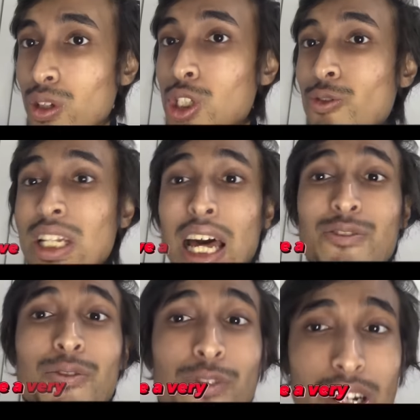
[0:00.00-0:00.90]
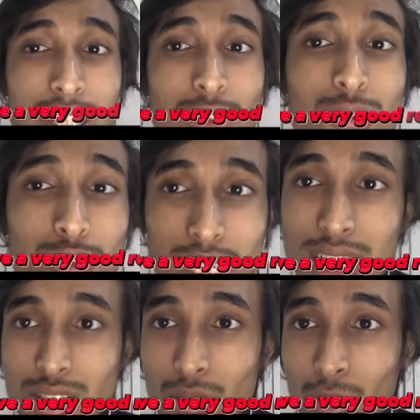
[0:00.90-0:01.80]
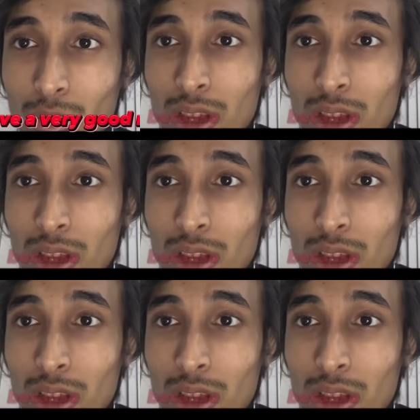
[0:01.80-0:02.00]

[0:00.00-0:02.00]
You will have a very good reading score